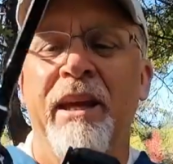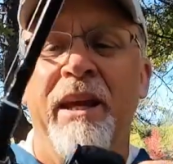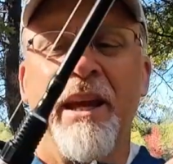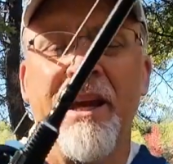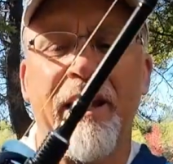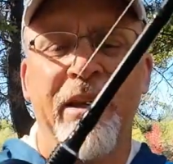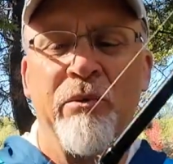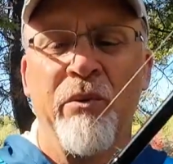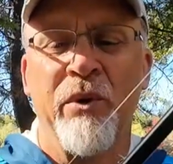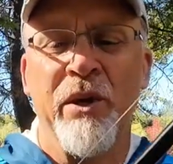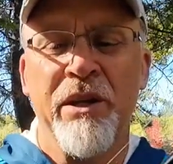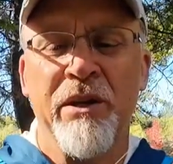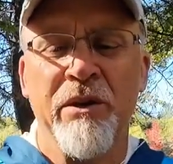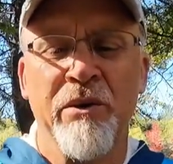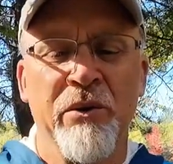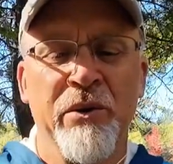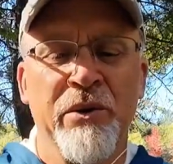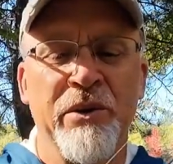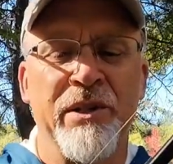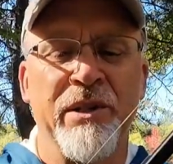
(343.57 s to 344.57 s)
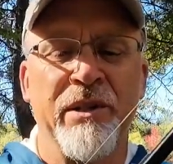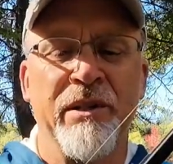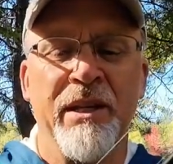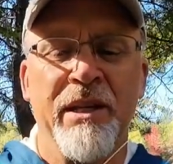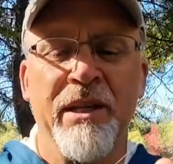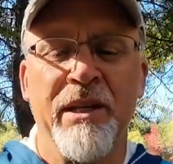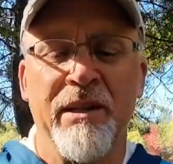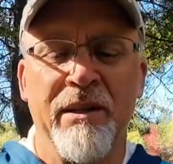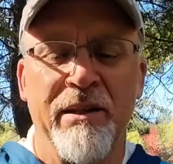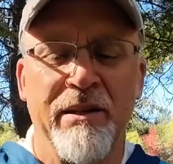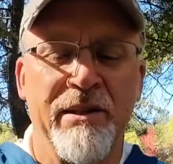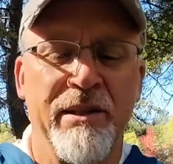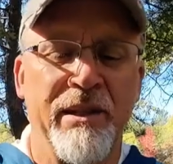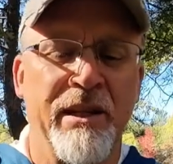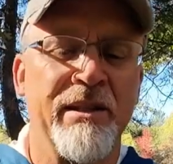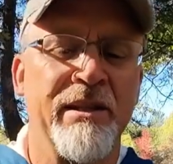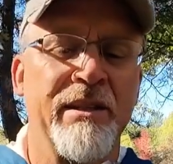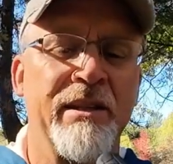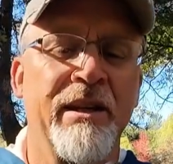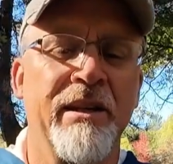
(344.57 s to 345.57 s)
And we used the
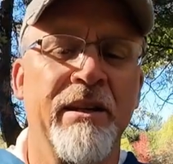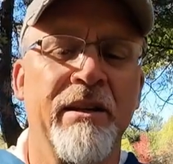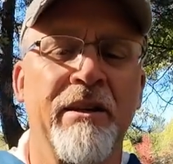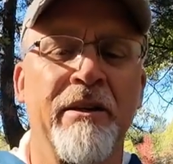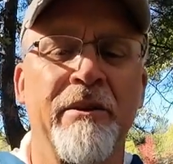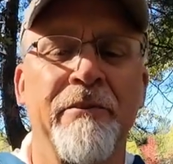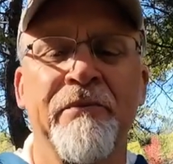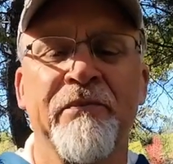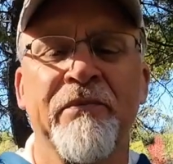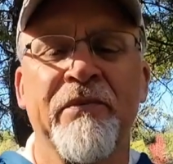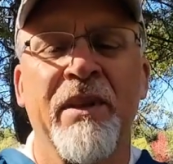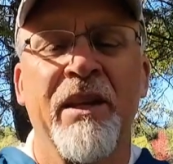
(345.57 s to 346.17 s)
Sixgill